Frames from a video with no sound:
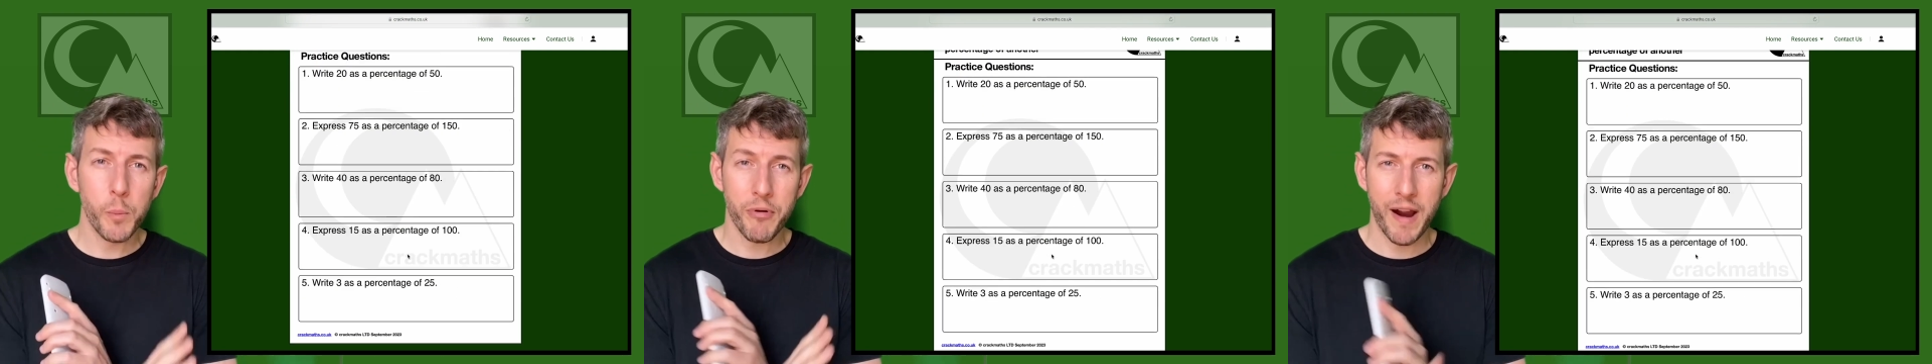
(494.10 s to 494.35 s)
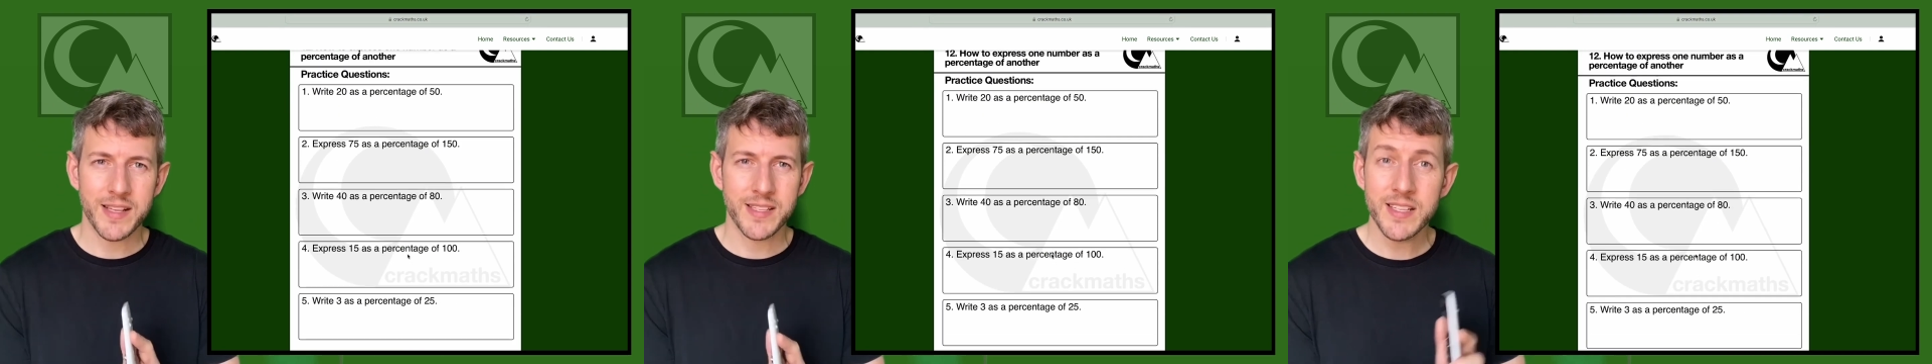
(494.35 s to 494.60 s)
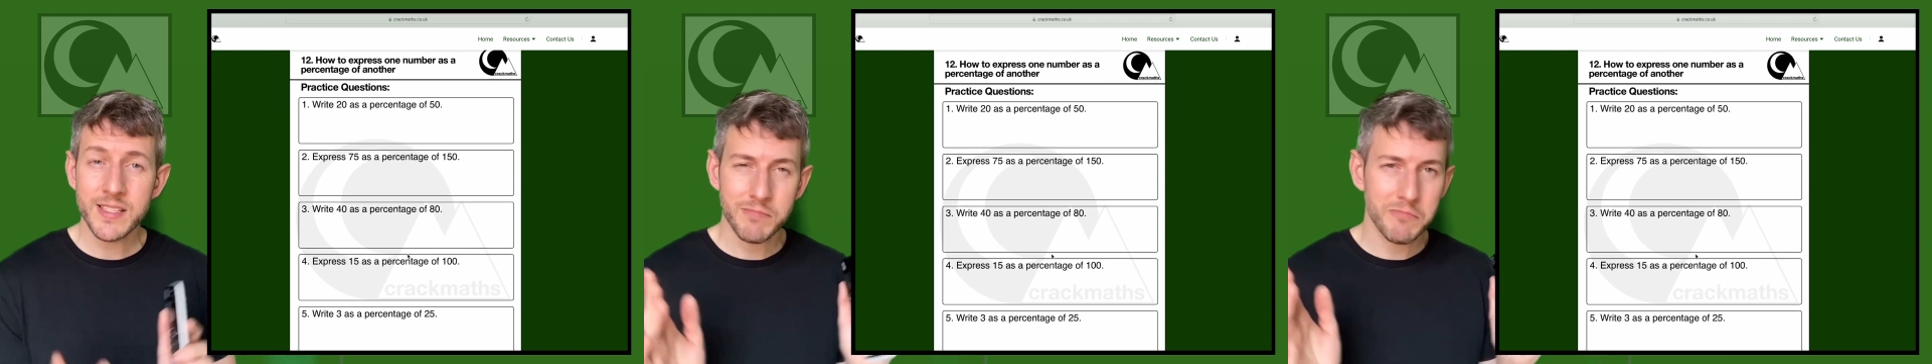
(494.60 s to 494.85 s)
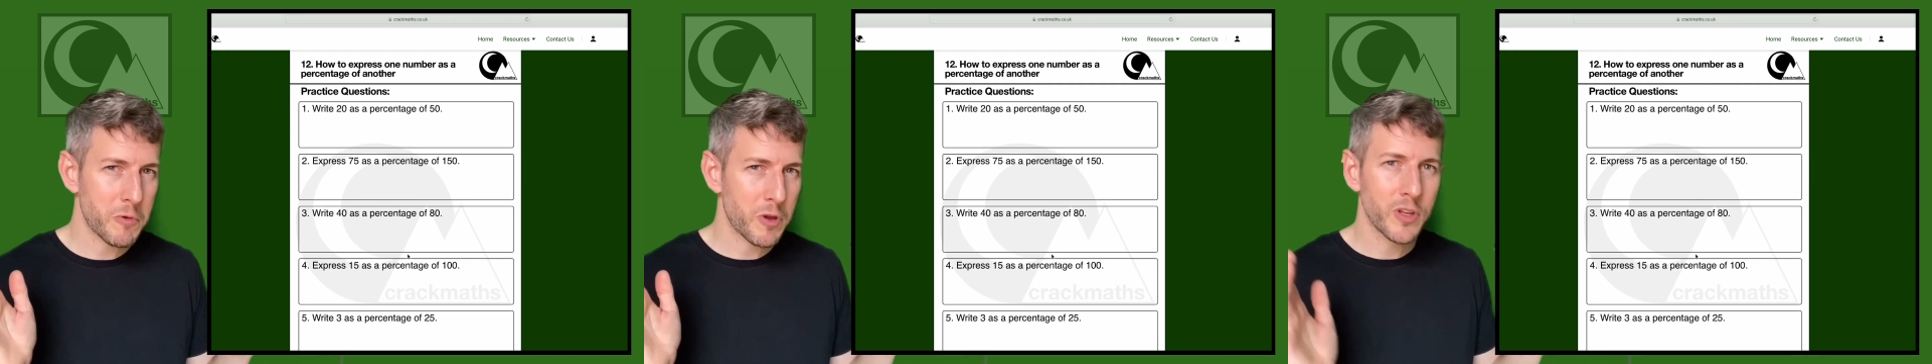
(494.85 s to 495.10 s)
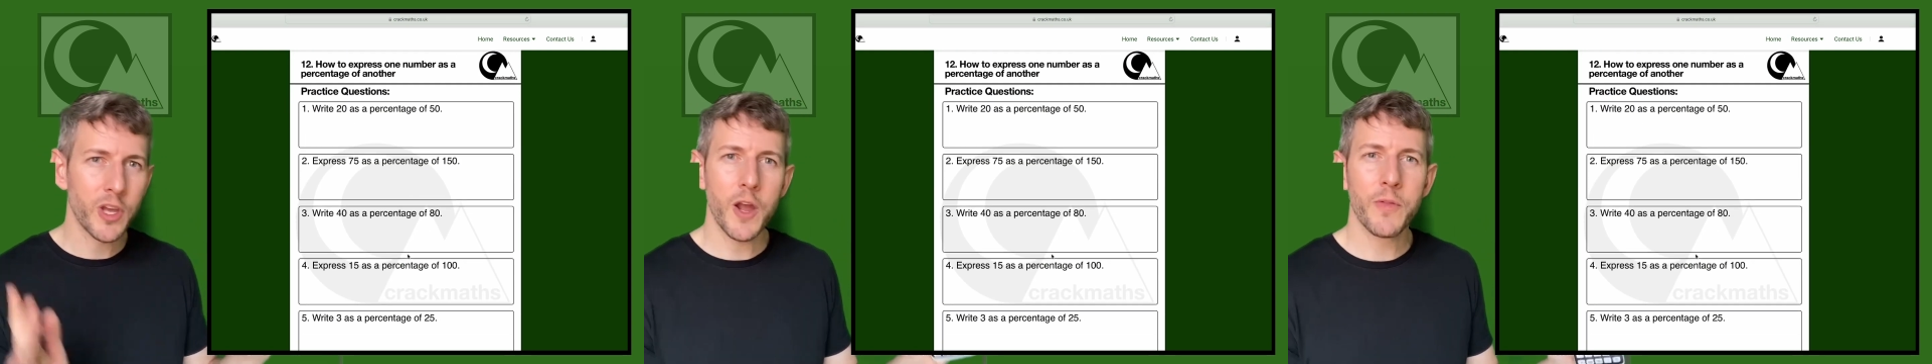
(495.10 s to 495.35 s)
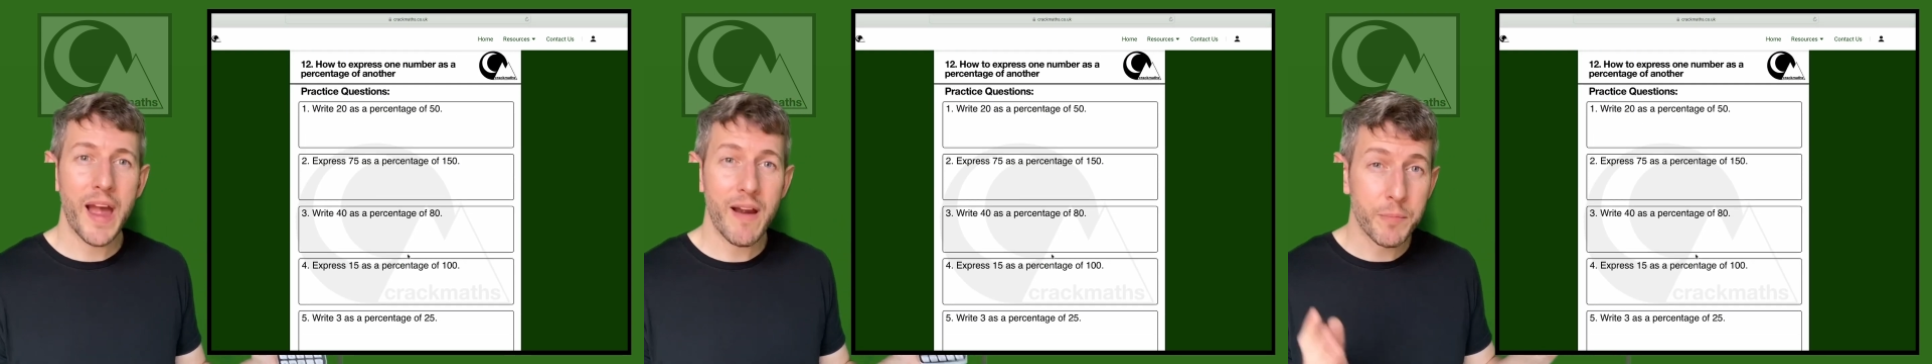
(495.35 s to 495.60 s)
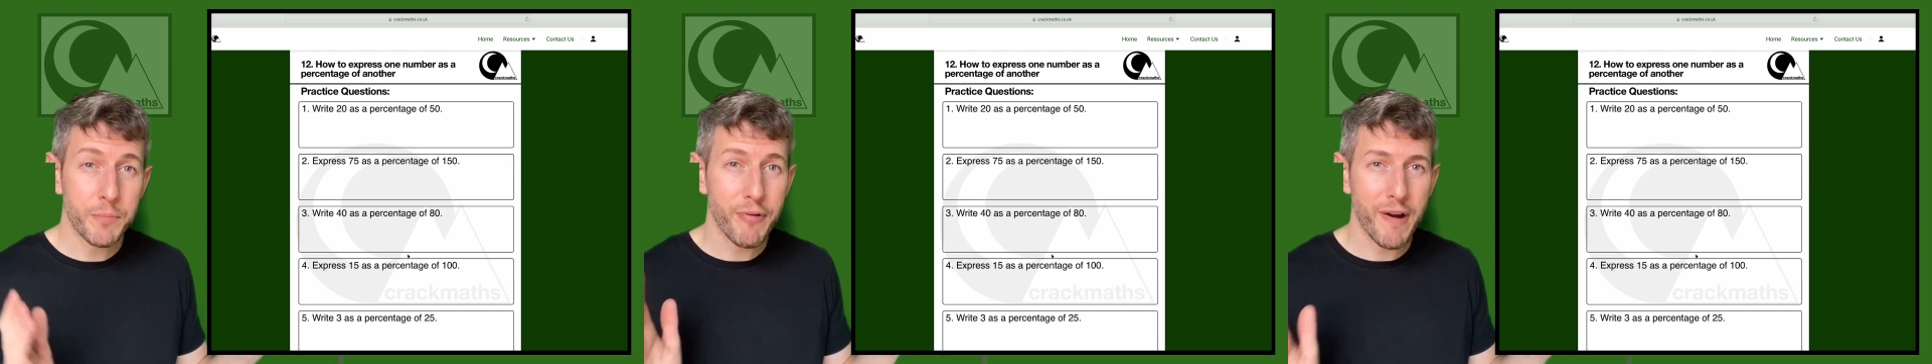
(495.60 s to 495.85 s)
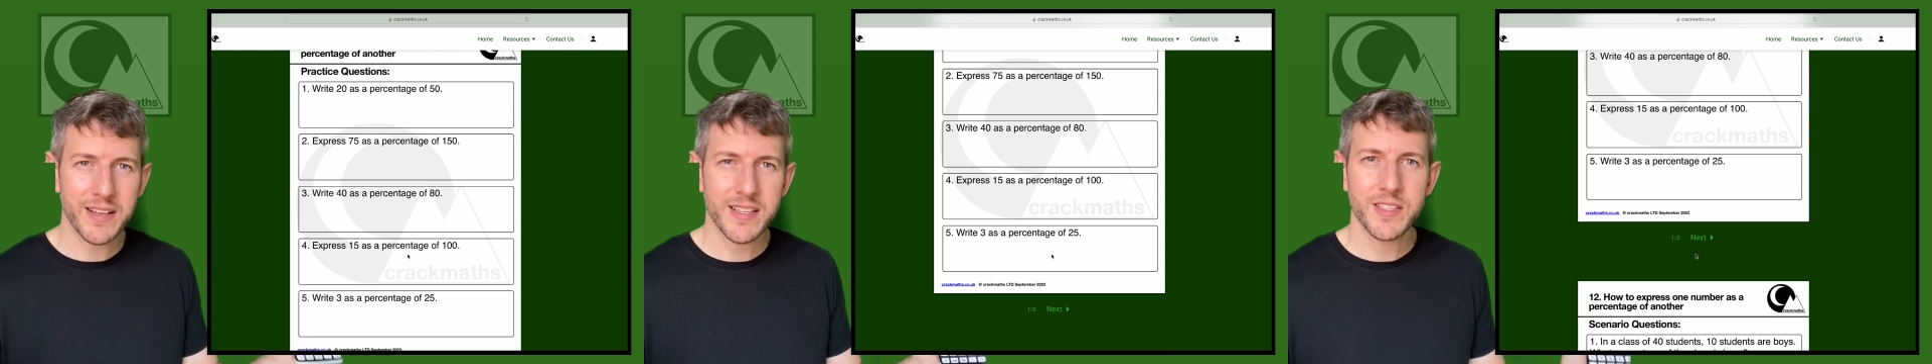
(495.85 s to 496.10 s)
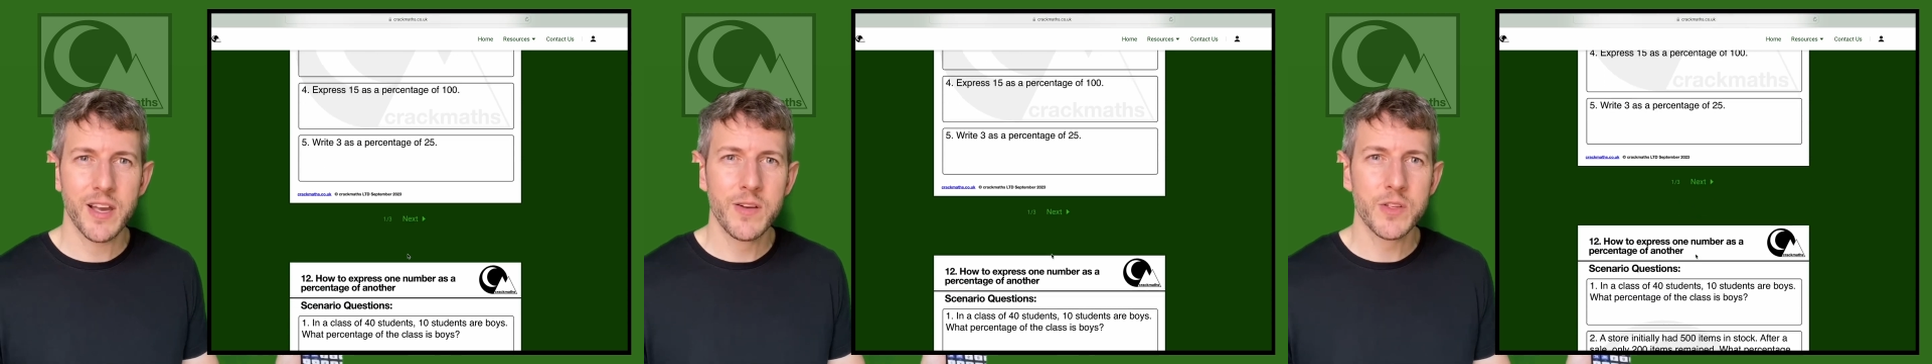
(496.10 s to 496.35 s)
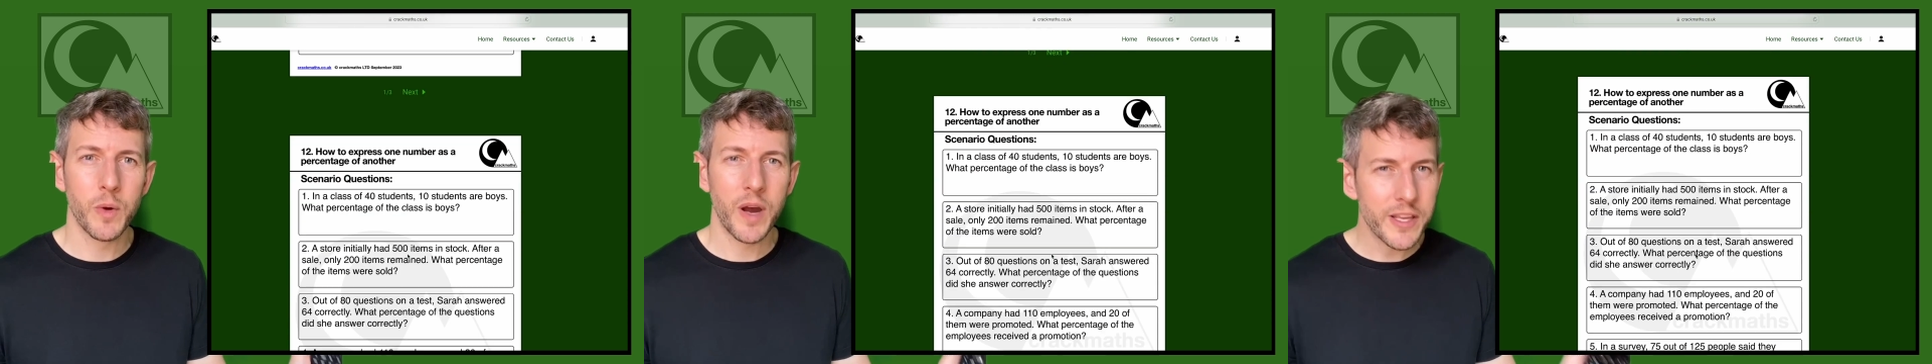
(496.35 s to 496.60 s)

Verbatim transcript: practice, go there and practice those away.